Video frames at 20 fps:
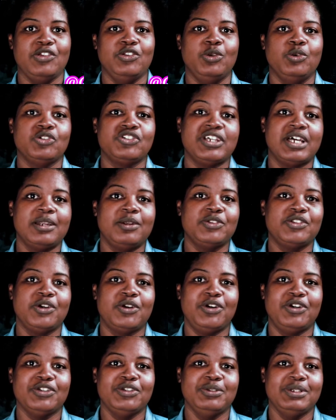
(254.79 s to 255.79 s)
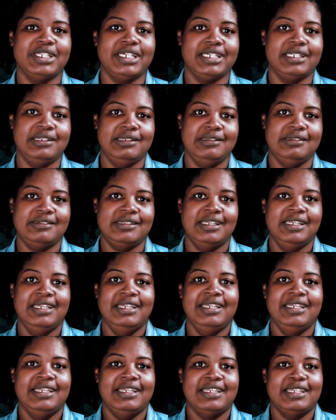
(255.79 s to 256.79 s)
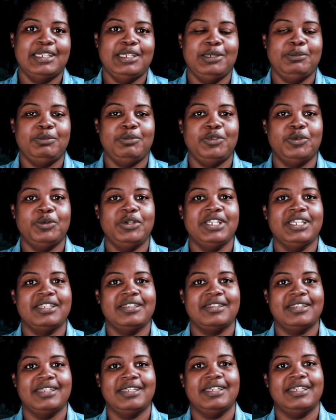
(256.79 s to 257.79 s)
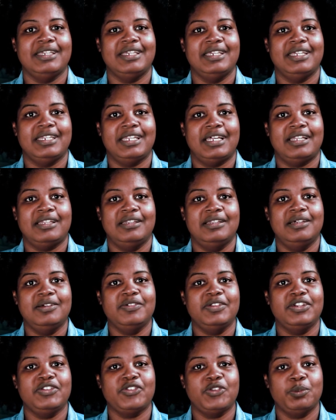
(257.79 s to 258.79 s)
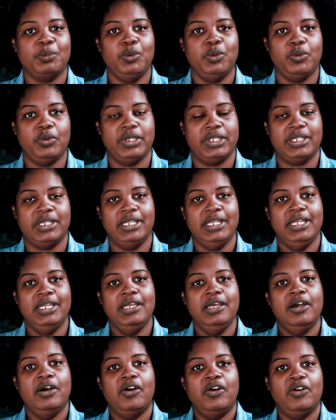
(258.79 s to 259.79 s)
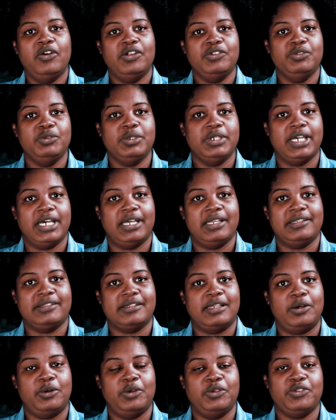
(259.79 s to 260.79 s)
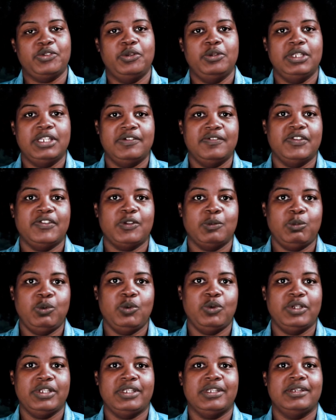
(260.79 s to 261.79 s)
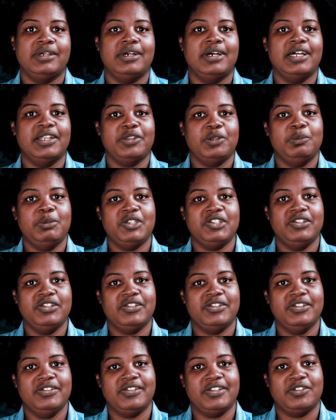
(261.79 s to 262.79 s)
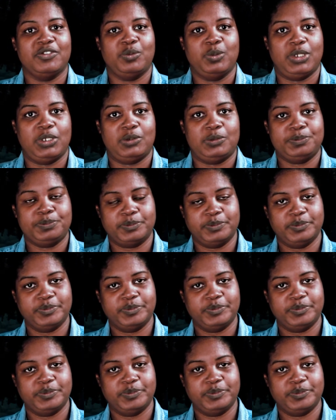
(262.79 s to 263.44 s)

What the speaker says: So shout out to all you ladies. Keep doing your thing. And I love and support all you guys. I also love and support other businesses as well.